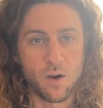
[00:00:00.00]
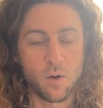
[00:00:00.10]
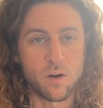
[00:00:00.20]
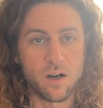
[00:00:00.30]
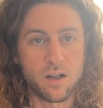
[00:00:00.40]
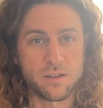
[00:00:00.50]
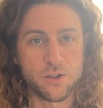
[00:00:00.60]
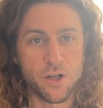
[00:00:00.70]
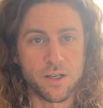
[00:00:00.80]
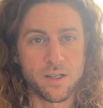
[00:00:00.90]
or other
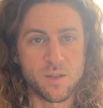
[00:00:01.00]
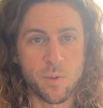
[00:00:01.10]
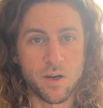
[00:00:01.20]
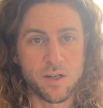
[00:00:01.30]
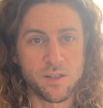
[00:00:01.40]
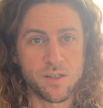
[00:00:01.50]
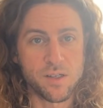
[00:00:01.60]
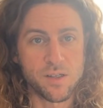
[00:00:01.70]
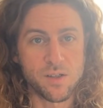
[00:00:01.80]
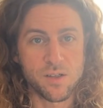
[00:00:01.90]
drug
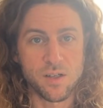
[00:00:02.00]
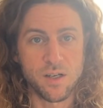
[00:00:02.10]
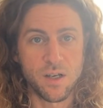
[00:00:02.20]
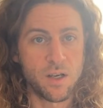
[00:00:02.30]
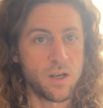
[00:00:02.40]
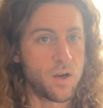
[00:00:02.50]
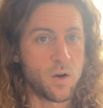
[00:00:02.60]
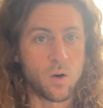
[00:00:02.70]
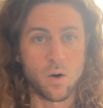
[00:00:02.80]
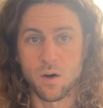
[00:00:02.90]
experiences
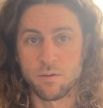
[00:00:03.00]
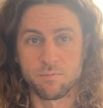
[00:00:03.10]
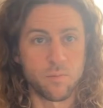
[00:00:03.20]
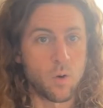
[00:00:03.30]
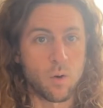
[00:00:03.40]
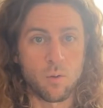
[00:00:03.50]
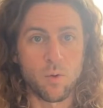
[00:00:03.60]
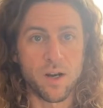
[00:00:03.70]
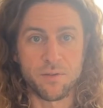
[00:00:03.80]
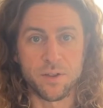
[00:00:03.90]
or
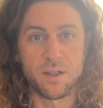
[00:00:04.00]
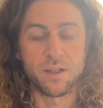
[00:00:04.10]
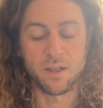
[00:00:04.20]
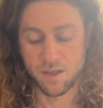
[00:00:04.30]
whatever.